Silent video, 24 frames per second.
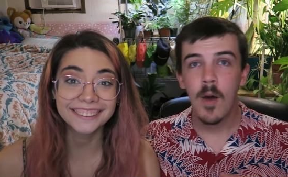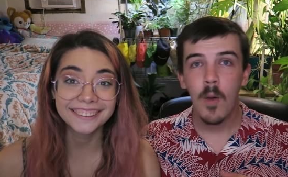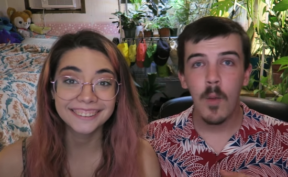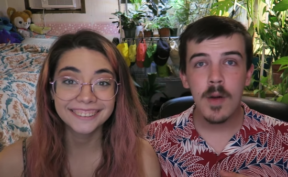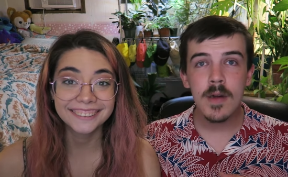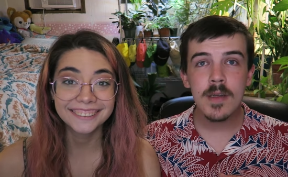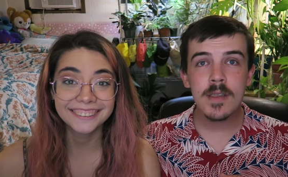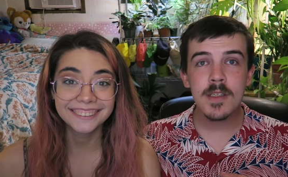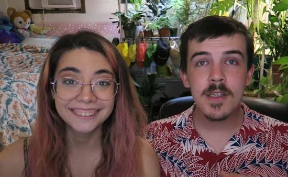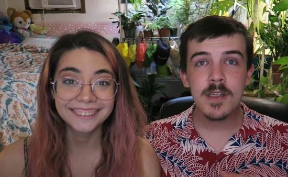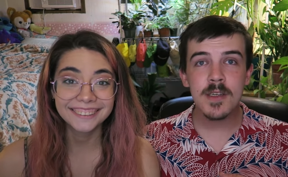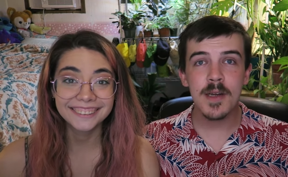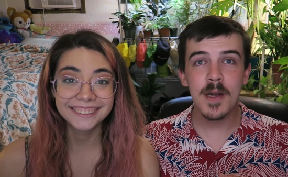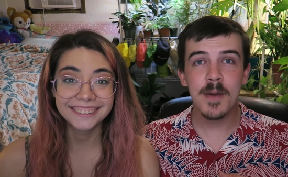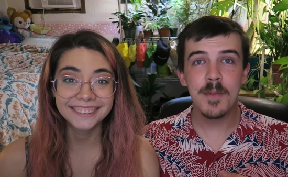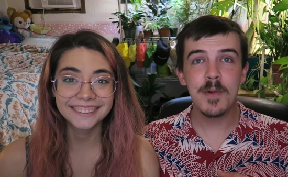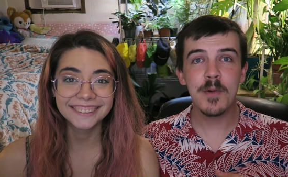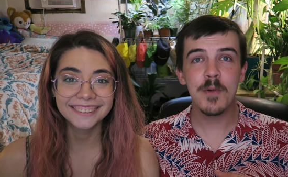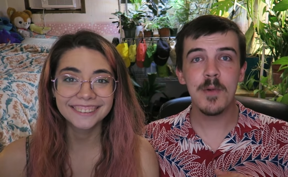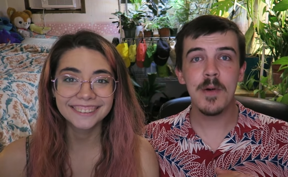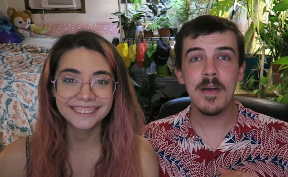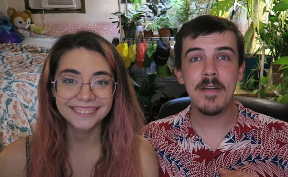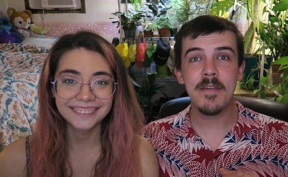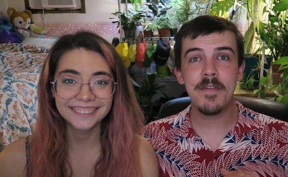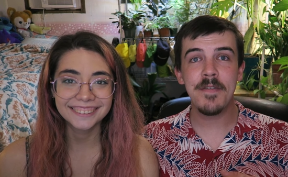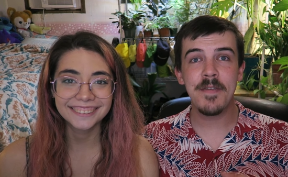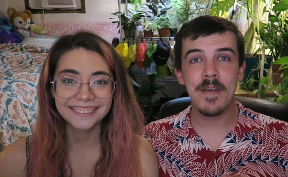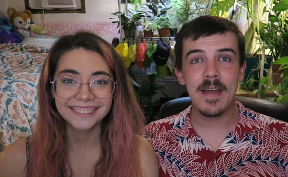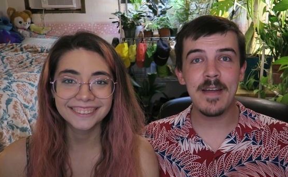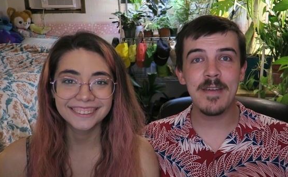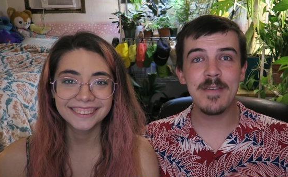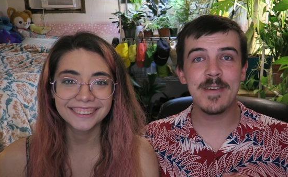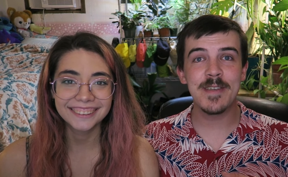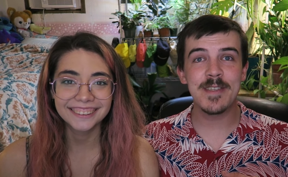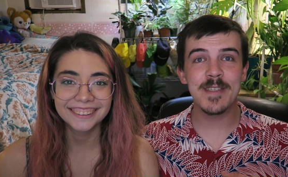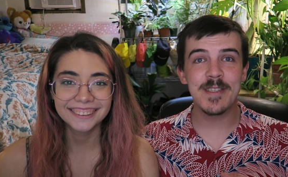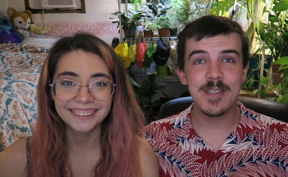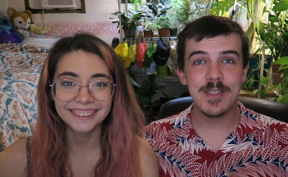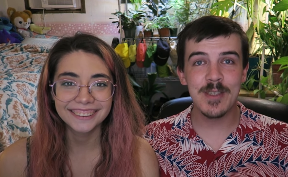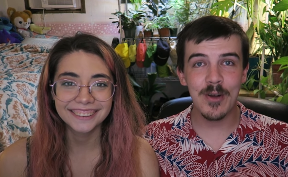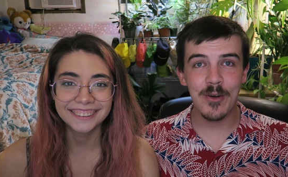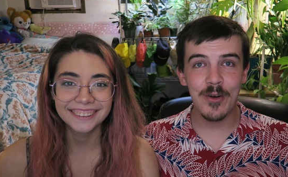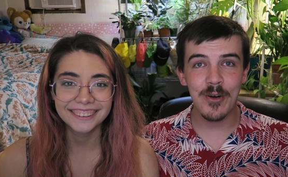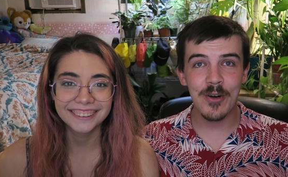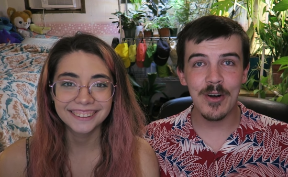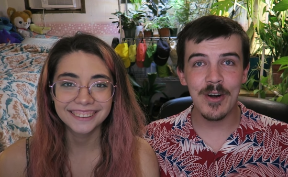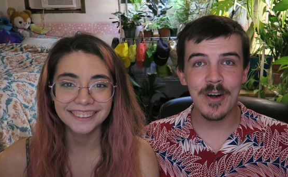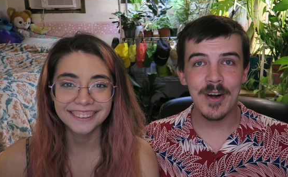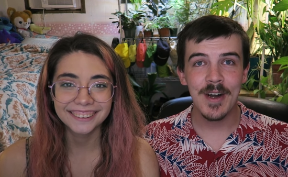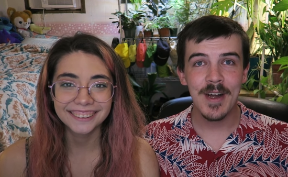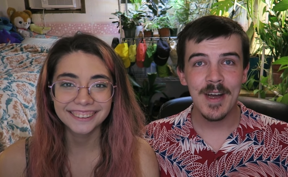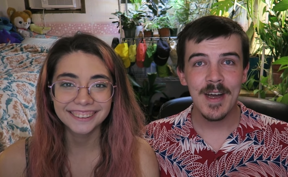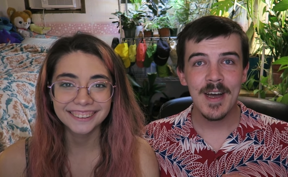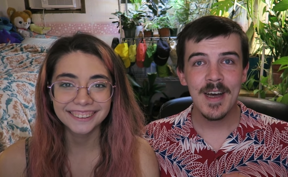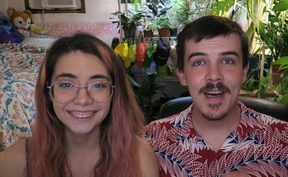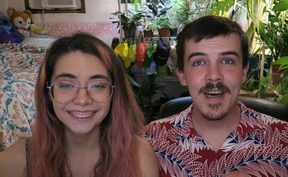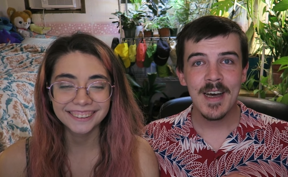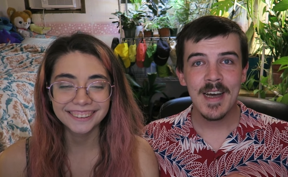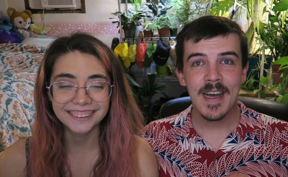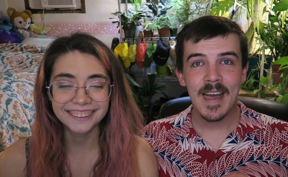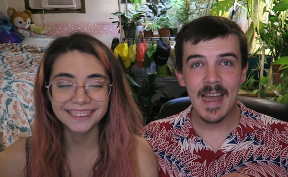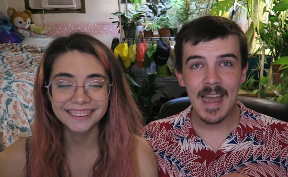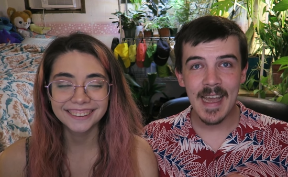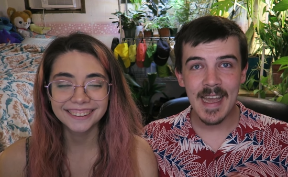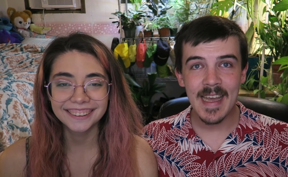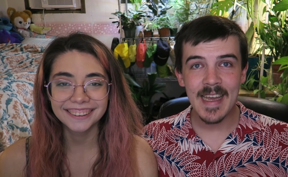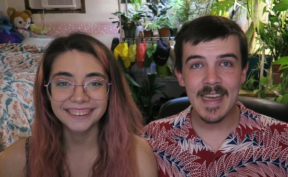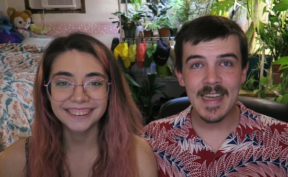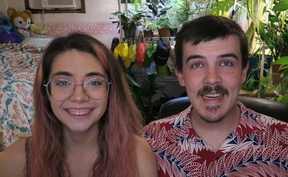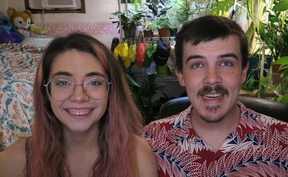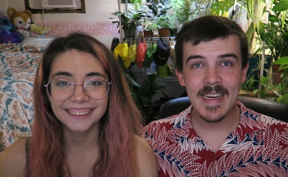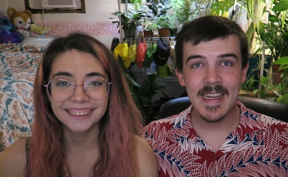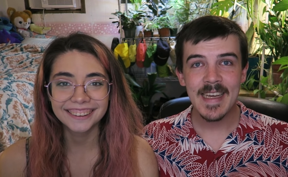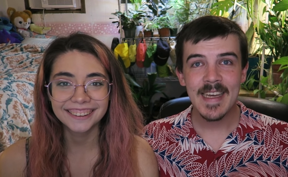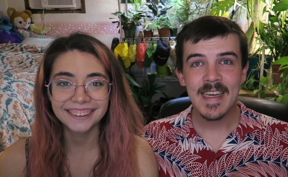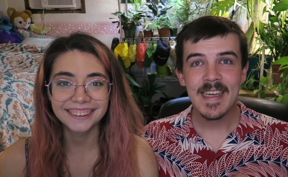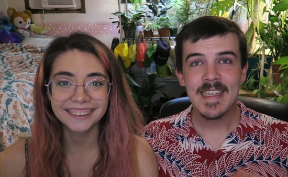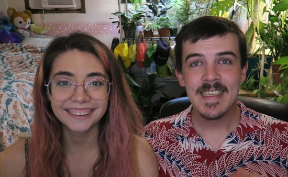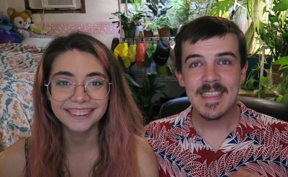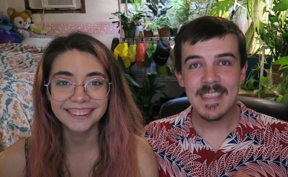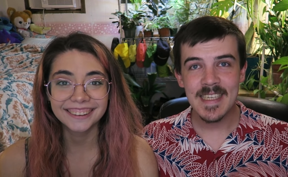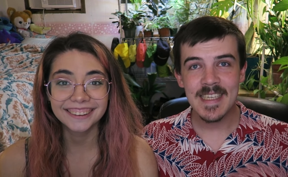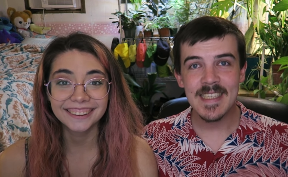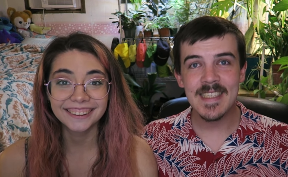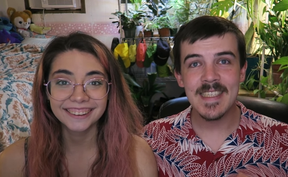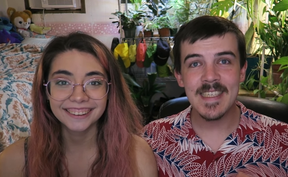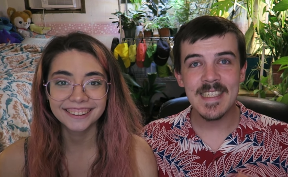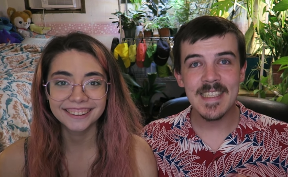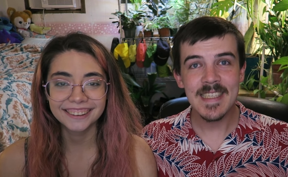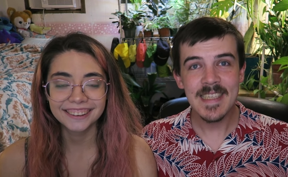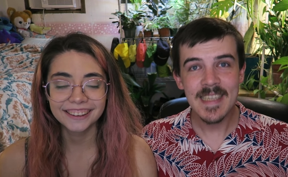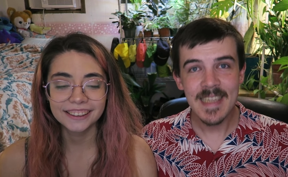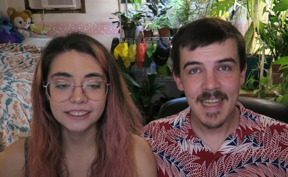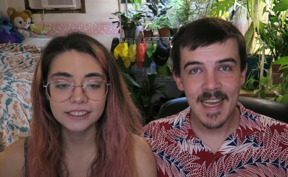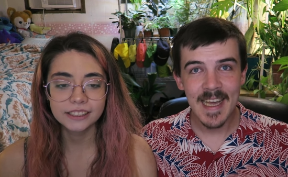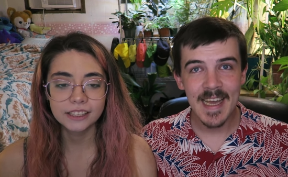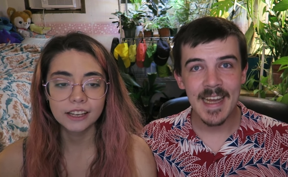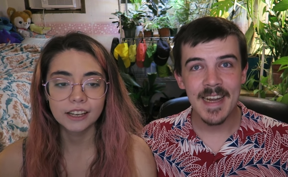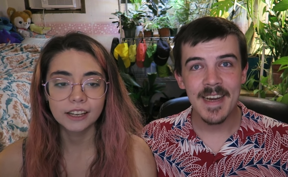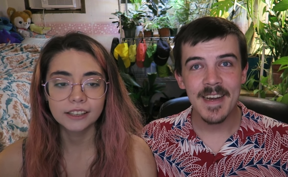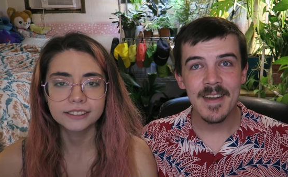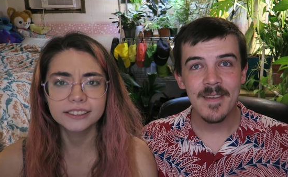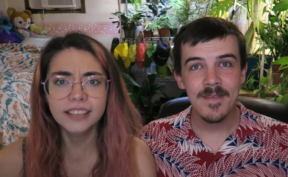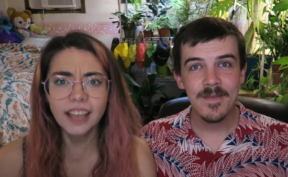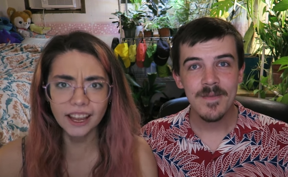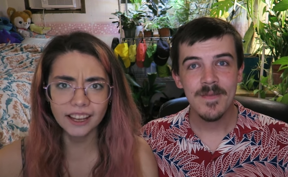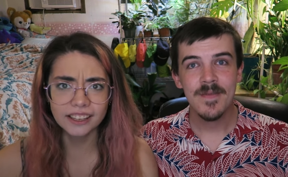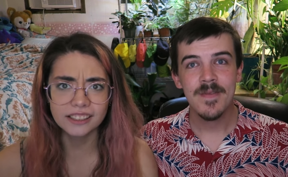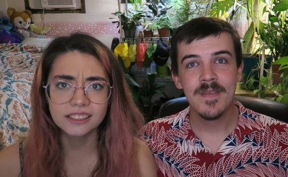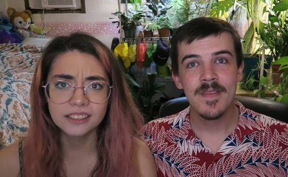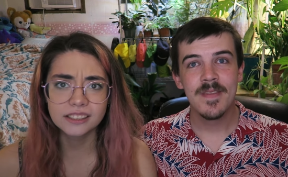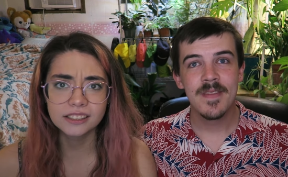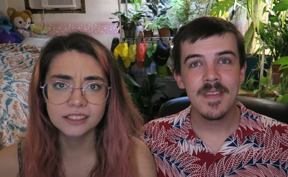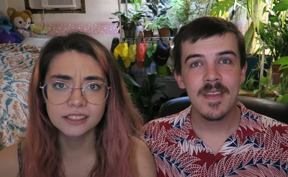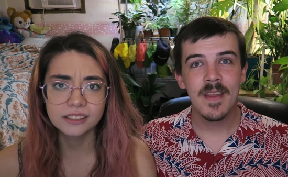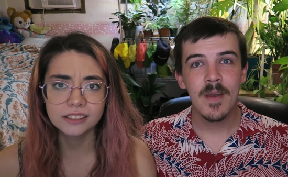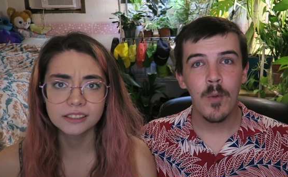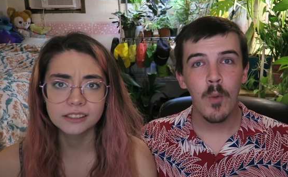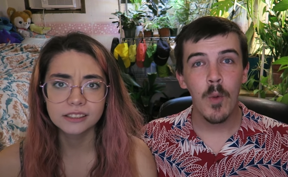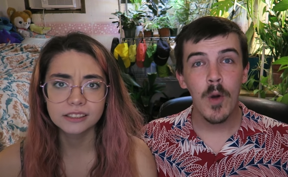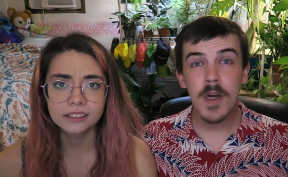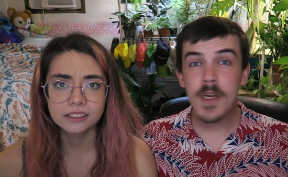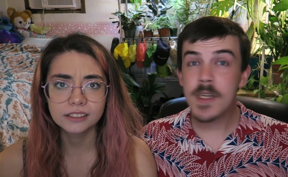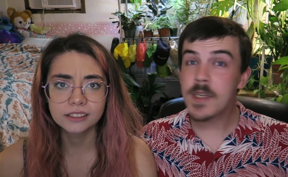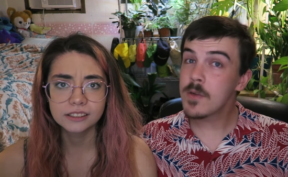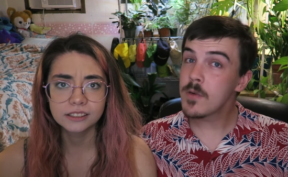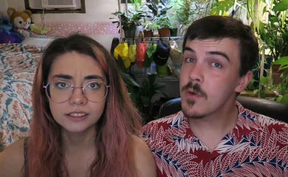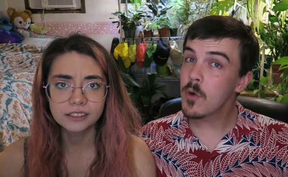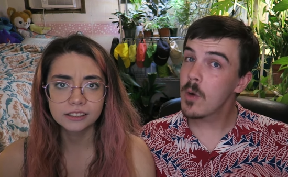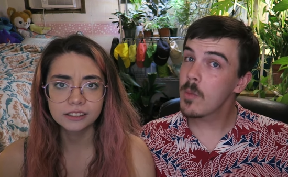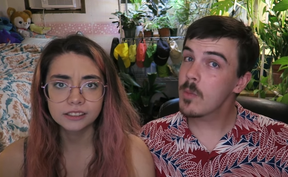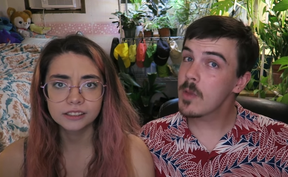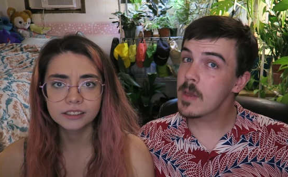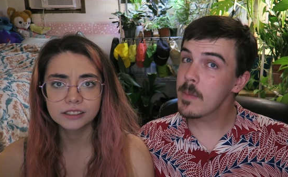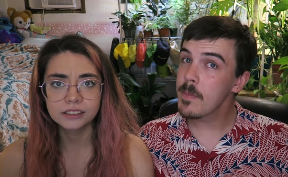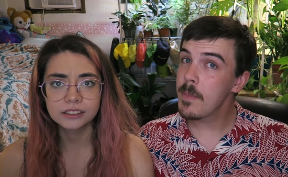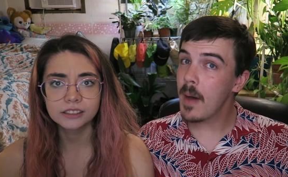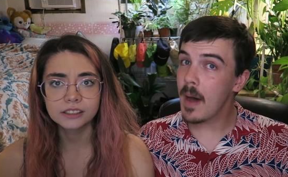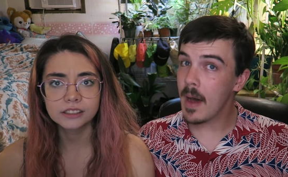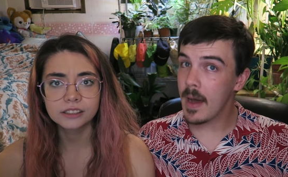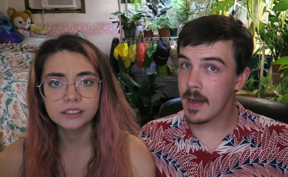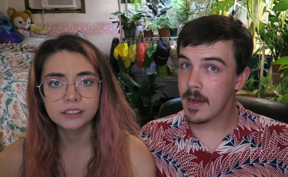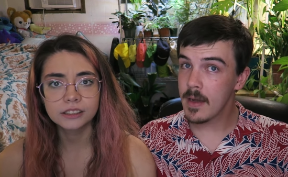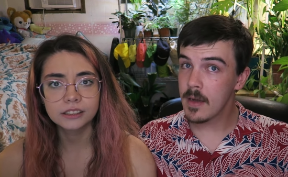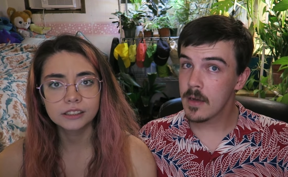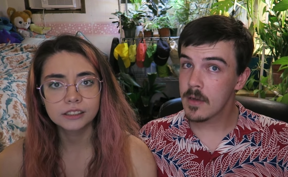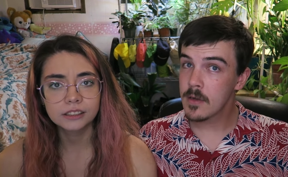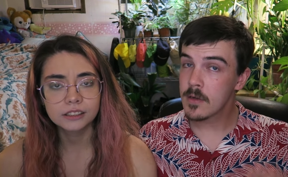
Speaker 1: What is your number one favorite store in Disneyland. Yes. Where do you normally buy